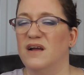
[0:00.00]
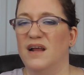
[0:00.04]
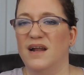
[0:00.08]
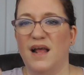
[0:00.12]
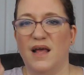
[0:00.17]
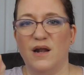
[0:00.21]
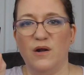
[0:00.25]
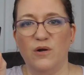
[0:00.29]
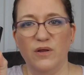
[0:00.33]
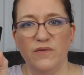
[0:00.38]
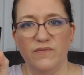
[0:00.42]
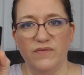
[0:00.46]
and
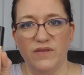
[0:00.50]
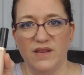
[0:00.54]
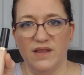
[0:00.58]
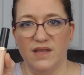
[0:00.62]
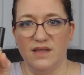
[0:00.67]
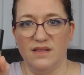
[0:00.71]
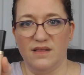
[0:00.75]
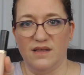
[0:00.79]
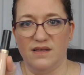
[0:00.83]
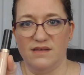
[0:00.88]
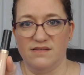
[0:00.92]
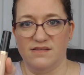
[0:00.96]
I don't even
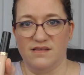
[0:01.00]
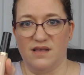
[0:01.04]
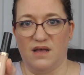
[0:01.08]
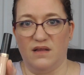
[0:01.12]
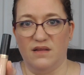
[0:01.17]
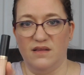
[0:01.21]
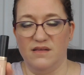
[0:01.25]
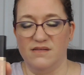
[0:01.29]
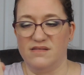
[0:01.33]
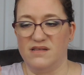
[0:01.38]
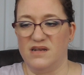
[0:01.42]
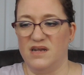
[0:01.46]
think they
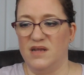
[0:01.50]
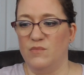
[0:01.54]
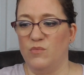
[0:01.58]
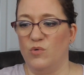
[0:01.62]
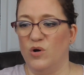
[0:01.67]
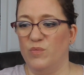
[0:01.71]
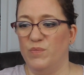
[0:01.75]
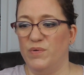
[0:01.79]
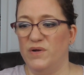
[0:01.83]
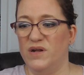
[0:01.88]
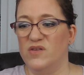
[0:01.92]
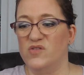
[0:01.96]
sell this
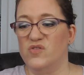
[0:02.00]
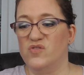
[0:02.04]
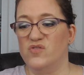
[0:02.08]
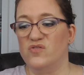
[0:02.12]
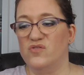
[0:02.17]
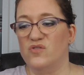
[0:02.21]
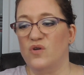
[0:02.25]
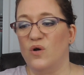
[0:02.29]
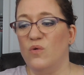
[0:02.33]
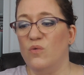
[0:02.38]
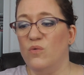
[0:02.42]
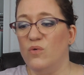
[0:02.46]
anymore, but it's
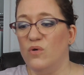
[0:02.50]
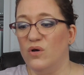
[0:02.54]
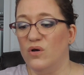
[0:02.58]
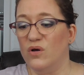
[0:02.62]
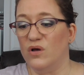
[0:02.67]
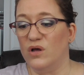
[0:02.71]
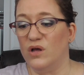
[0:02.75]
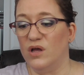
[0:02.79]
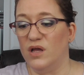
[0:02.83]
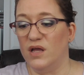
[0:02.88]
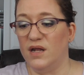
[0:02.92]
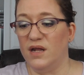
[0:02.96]
so
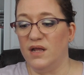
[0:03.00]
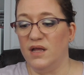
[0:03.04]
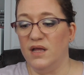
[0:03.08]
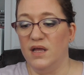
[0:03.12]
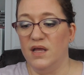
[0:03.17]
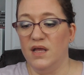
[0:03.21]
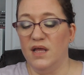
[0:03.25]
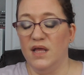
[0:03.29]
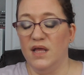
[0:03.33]
good.